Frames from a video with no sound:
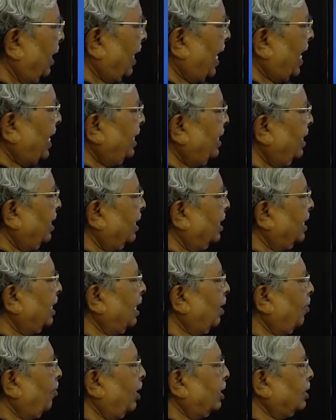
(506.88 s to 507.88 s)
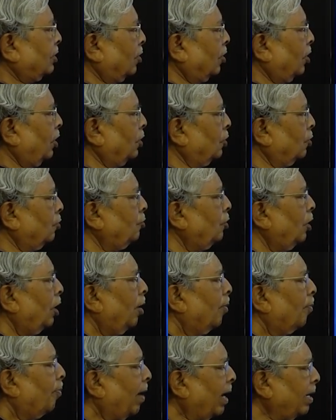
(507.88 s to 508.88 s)
write theta 1 is equal
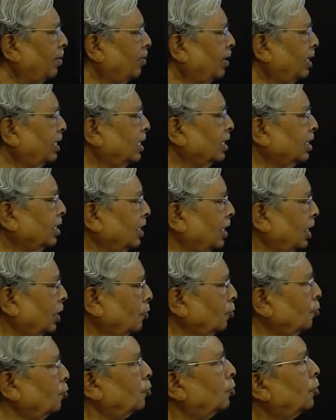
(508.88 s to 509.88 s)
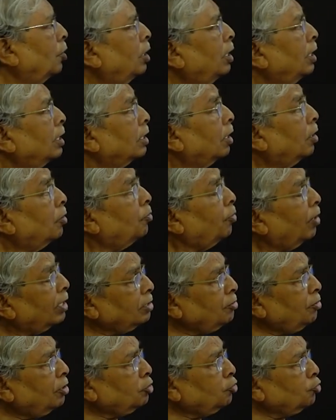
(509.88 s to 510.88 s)
to pi minus theta 2. Now
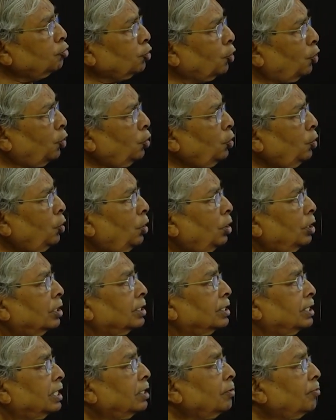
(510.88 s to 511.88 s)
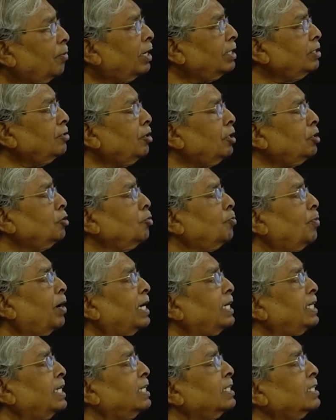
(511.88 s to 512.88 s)
what you have to show, z1 equal to
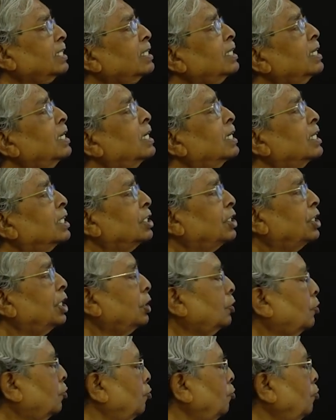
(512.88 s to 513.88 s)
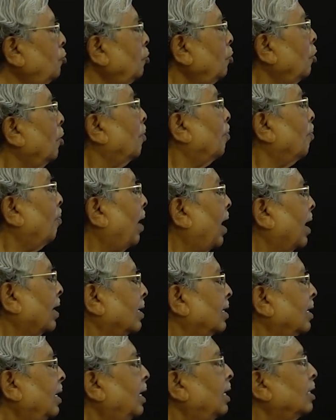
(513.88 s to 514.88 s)
minus z2
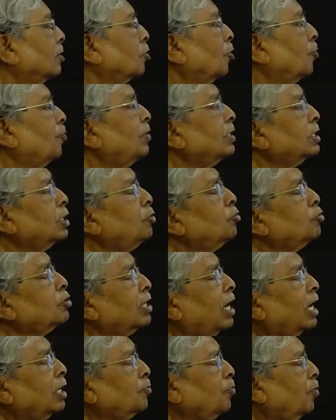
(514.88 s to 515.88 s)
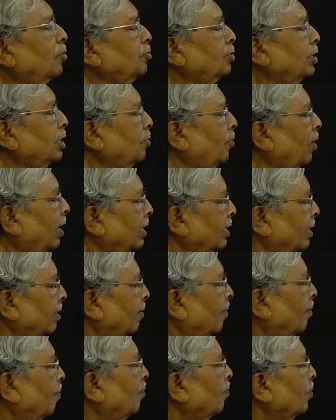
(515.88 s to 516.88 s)
bar. So first you start from
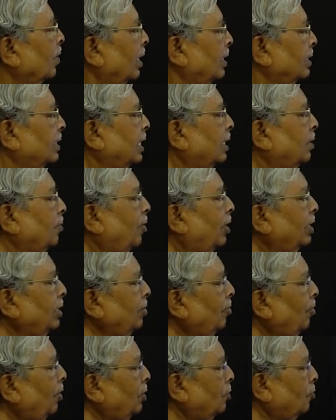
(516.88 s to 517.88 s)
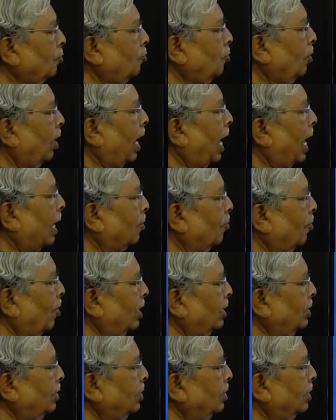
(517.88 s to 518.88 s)
z1. z1 equal to
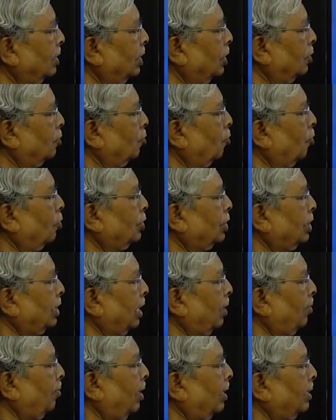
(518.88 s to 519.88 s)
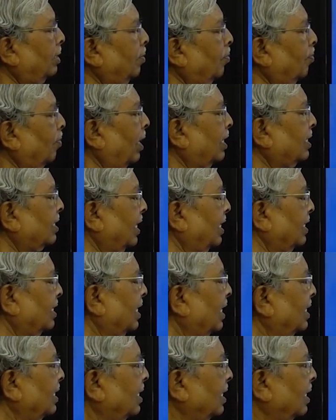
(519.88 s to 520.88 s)
r1 into cos theta 1 plus I
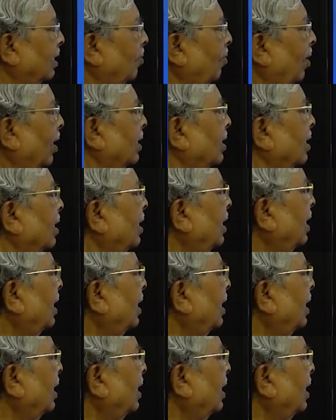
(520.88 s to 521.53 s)
sin theta 1.